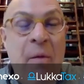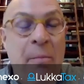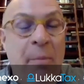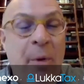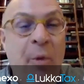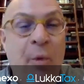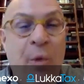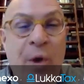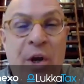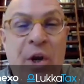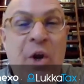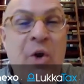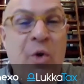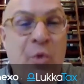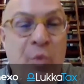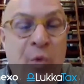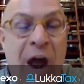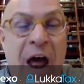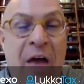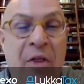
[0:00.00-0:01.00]
But wouldn't you
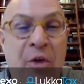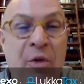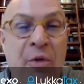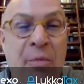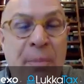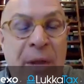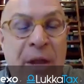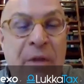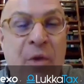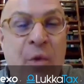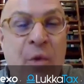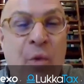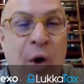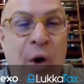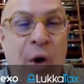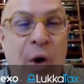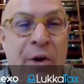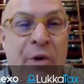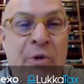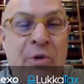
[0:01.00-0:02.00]
rather be the
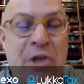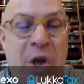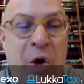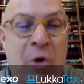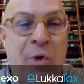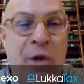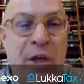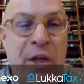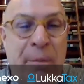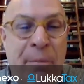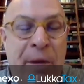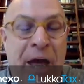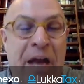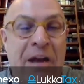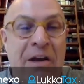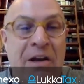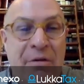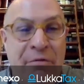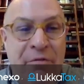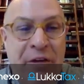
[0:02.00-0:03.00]
one who's owning the patent,
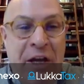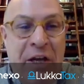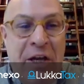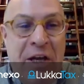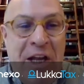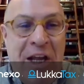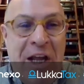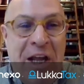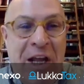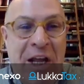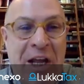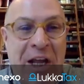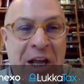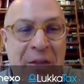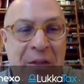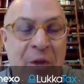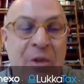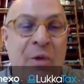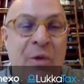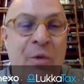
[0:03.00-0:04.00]
defending it,
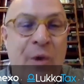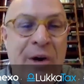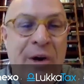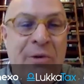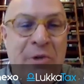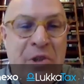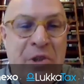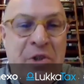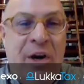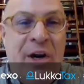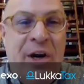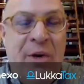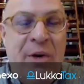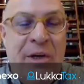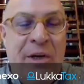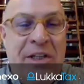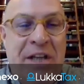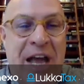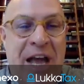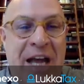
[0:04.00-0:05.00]
than the one who's trying to
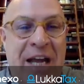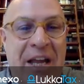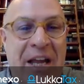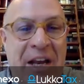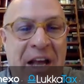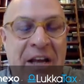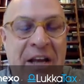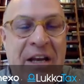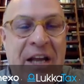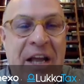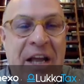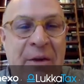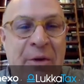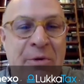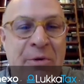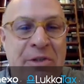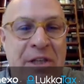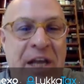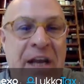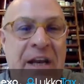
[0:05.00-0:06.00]
attack it and who's
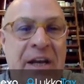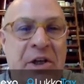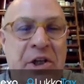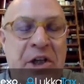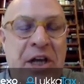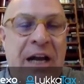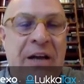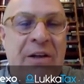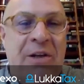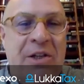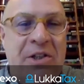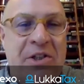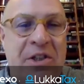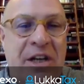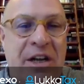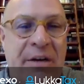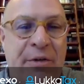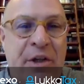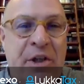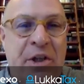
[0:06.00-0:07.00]
getting challenged at
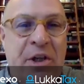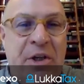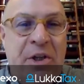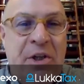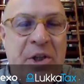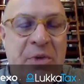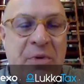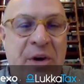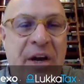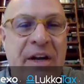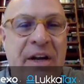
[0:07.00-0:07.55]
every juncture, right?